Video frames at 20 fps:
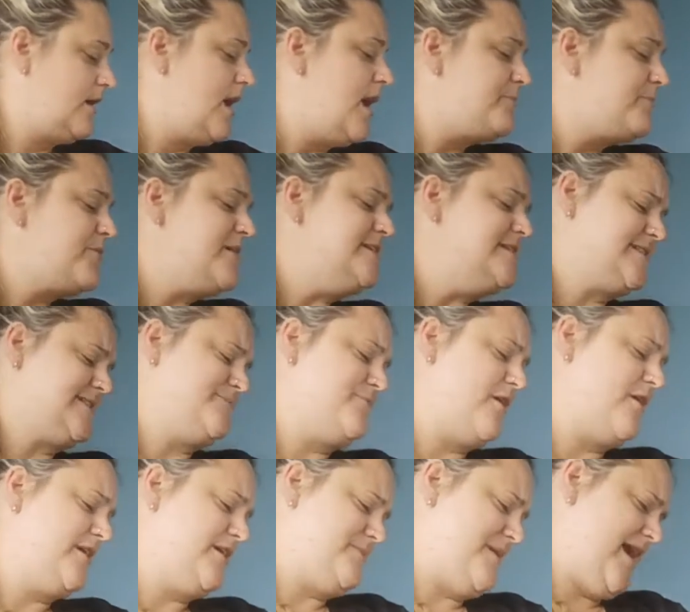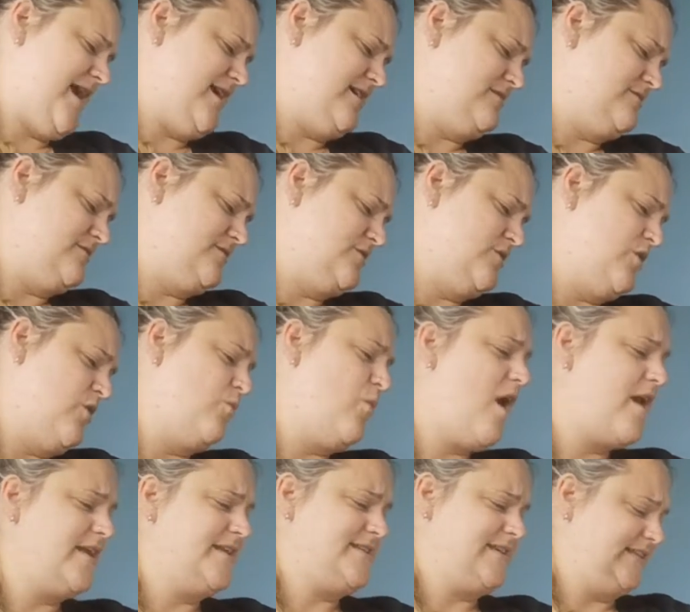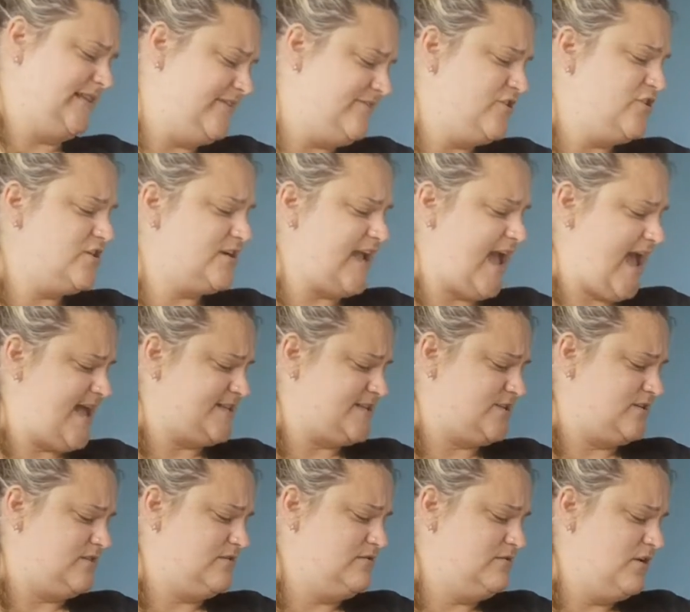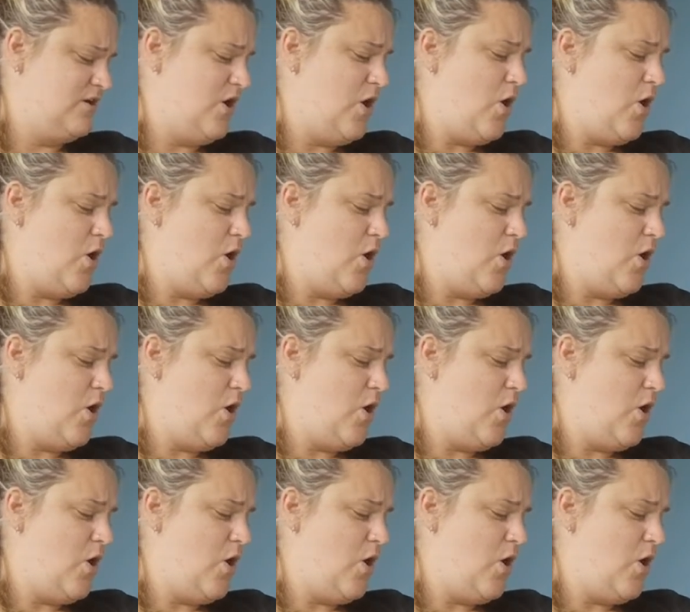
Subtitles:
Princess Smartypants wanted to live in her castle